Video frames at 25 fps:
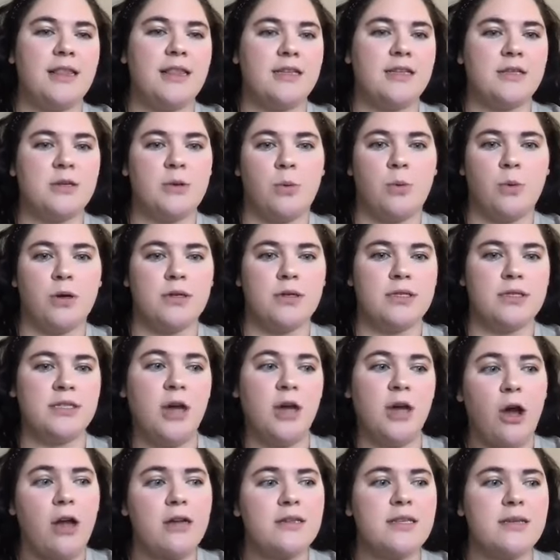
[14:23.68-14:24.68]
this course
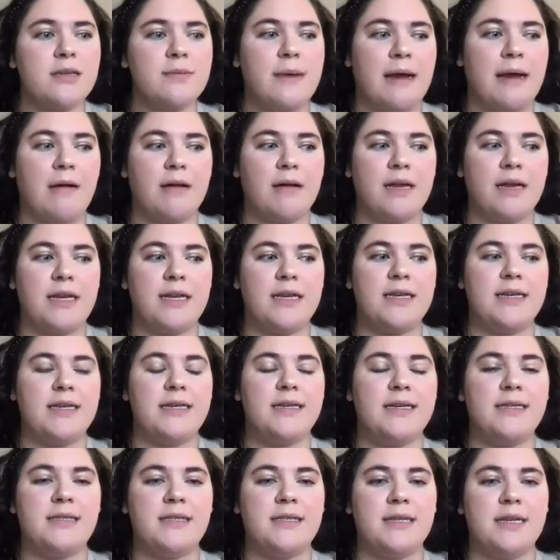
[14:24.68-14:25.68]
talks about
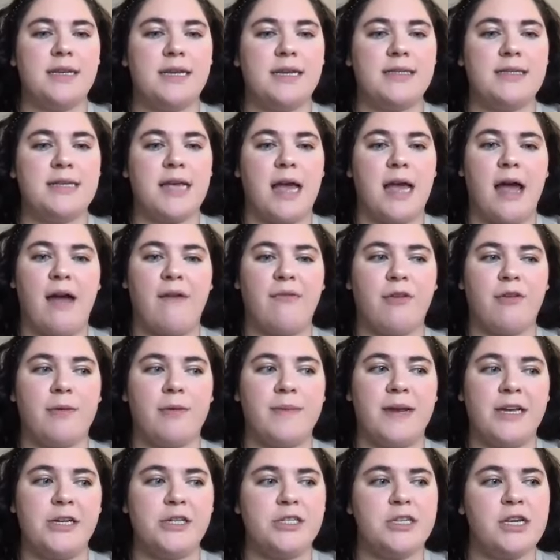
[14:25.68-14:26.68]
is
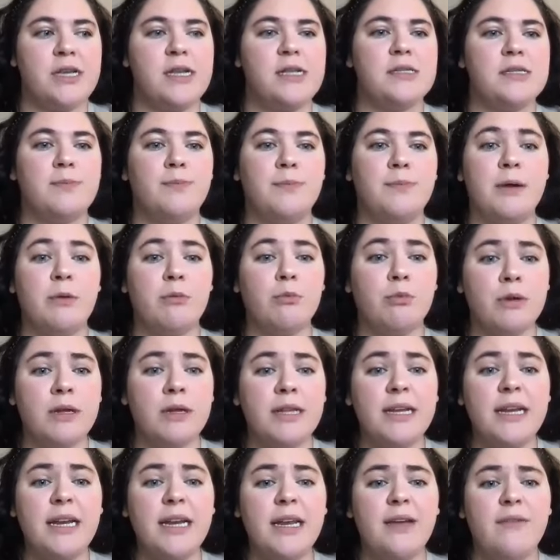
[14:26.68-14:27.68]
affirmations, but
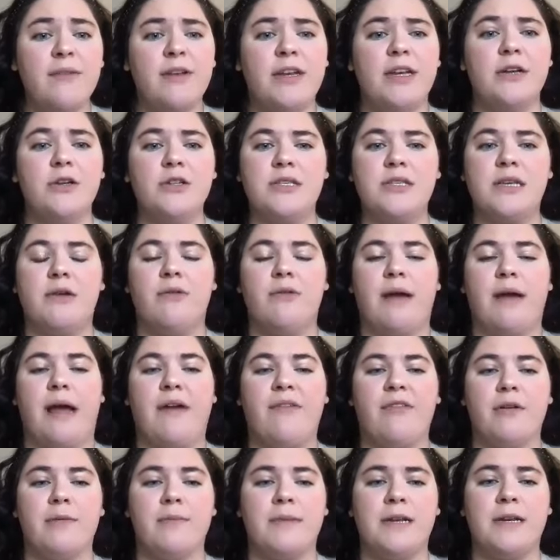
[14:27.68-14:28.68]
really giving yourself
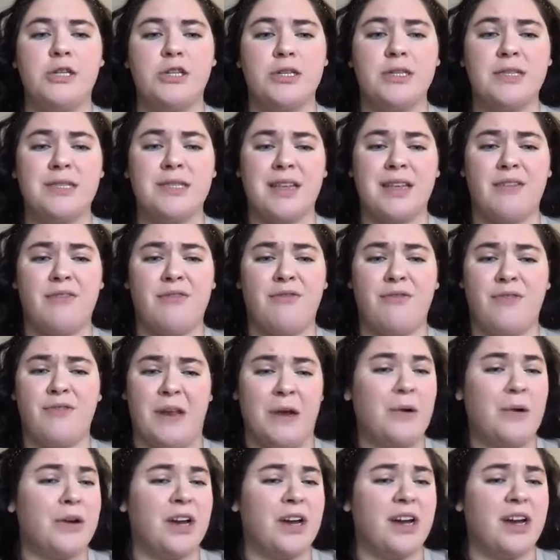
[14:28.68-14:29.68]
affirmations that
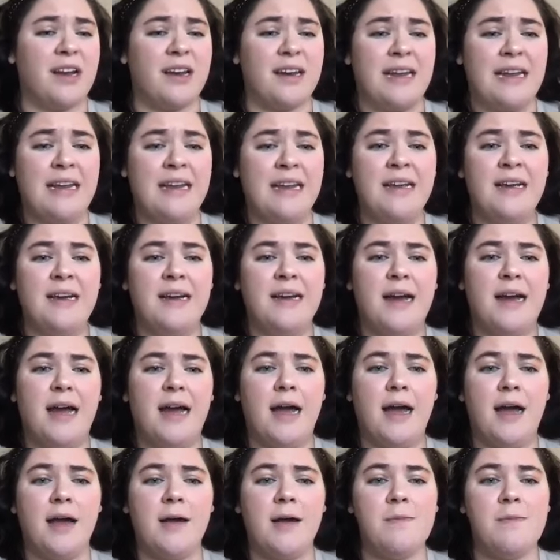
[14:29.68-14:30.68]
feel good.
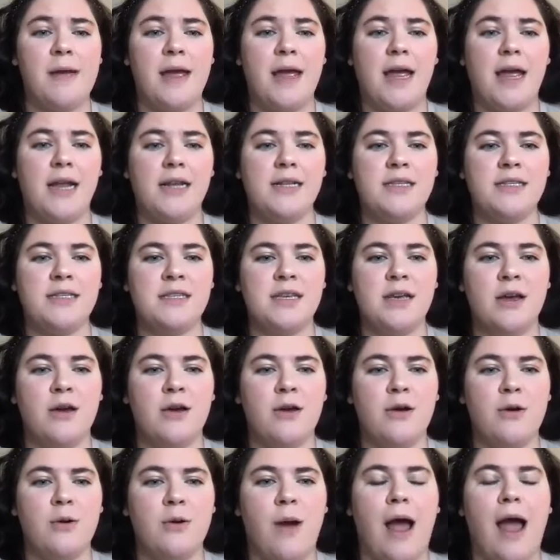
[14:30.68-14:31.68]
And
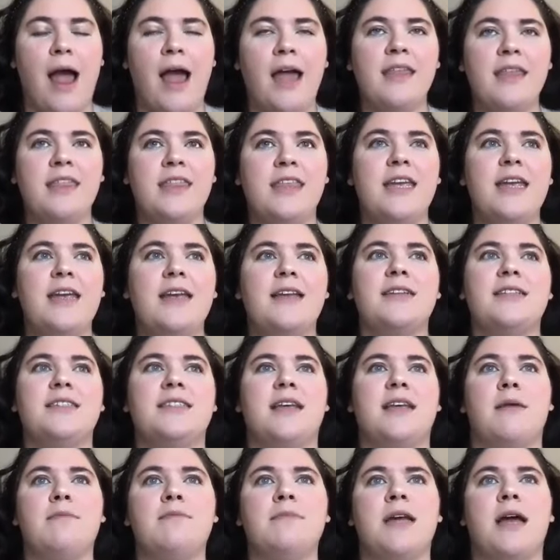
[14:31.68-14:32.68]
so I think
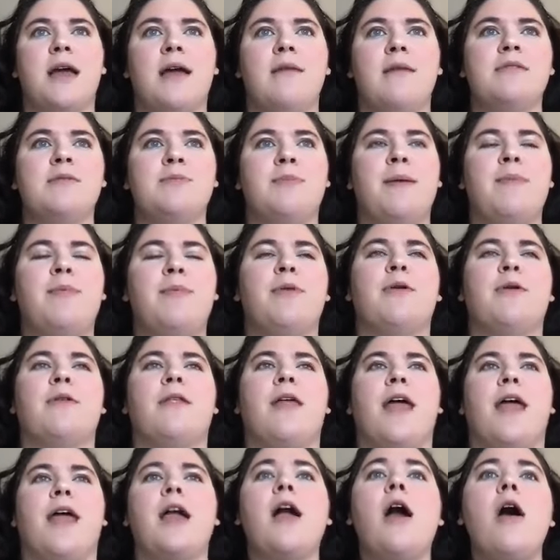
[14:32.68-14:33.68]
sometimes people are
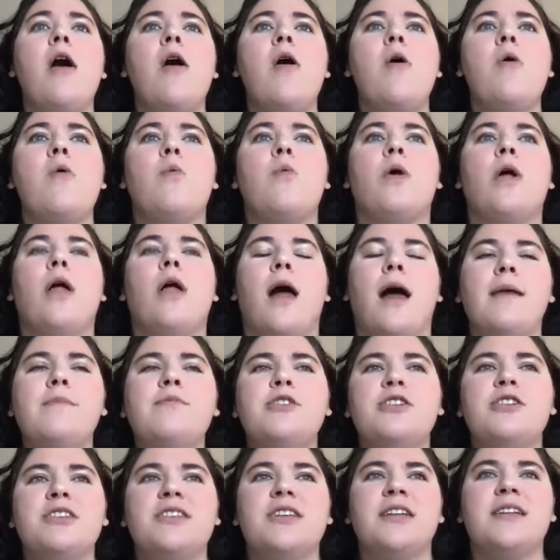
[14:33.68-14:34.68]
like, oh, well, I'm
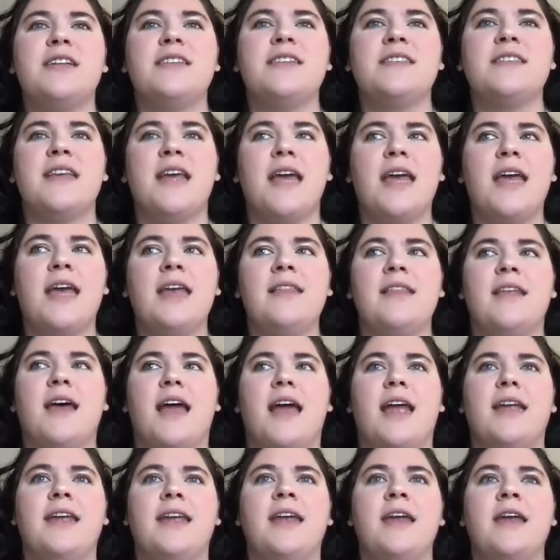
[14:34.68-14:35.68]
just going to say
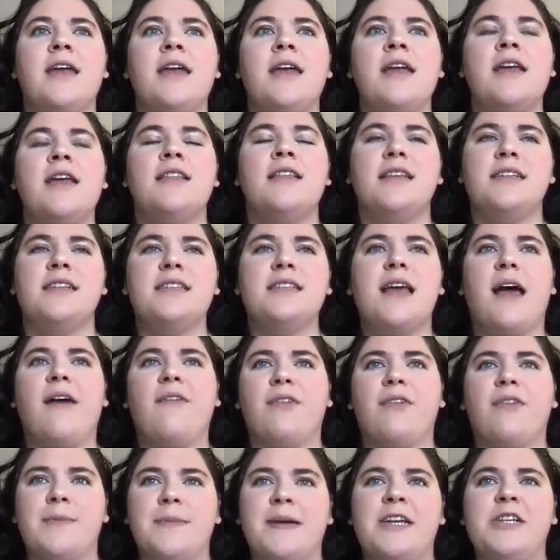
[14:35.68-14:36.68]
like this
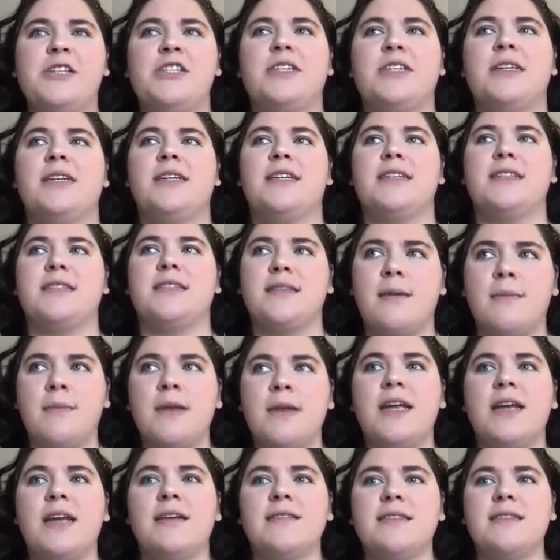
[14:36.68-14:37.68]
affirmation because
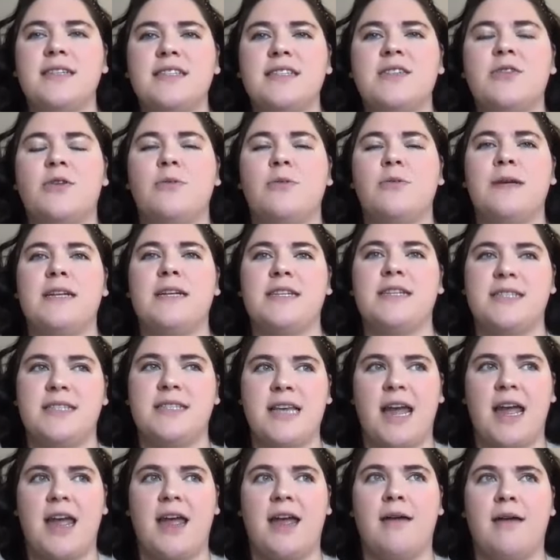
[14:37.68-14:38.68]
somebody else has told me to
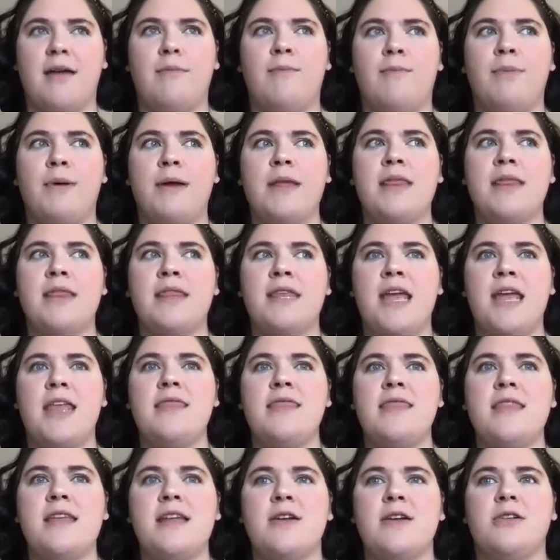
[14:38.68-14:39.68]
say it, but
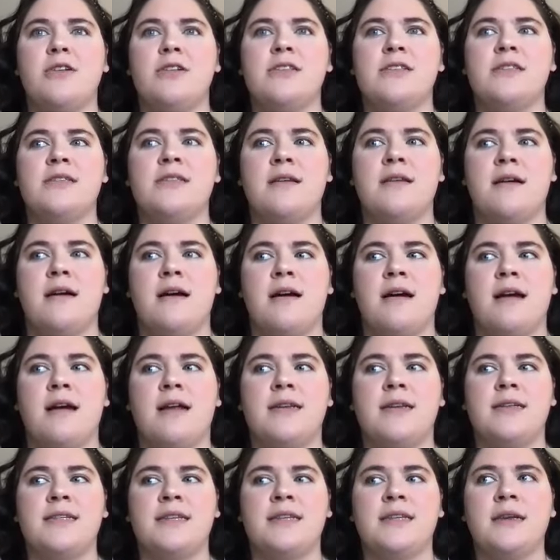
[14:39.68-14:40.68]
then there's
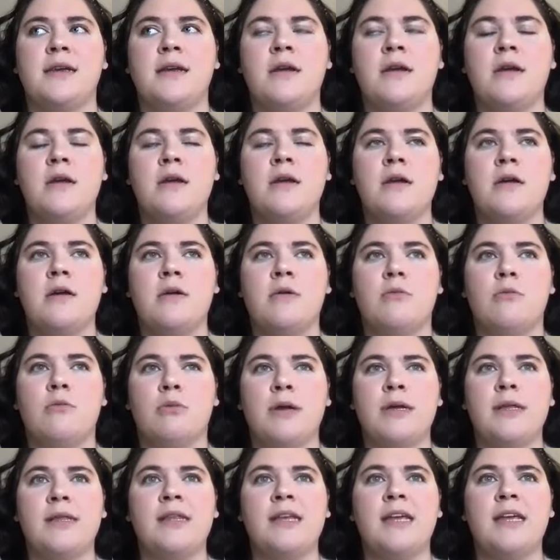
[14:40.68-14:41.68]
not
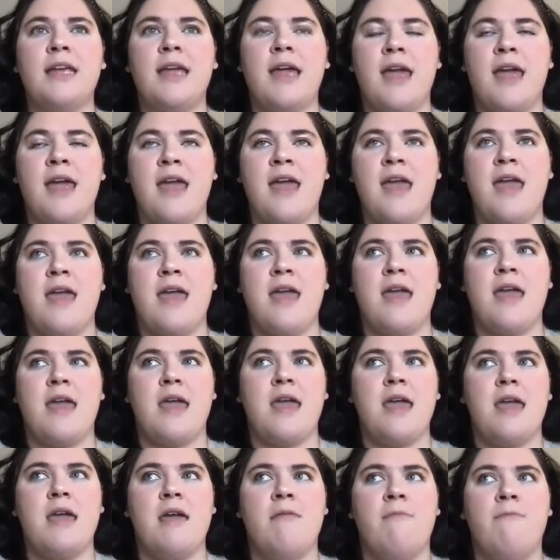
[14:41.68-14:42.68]
really
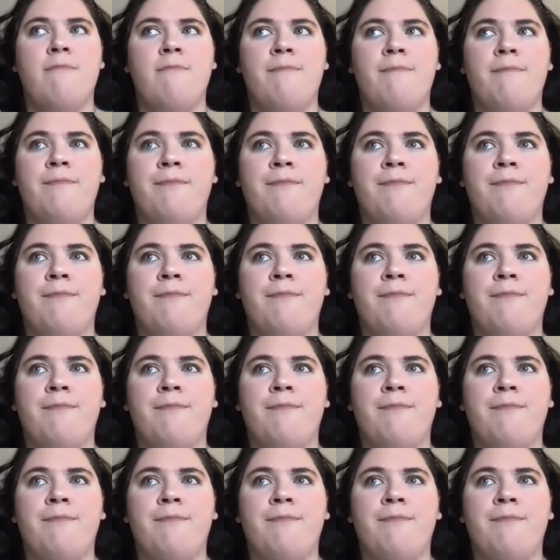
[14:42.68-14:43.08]
a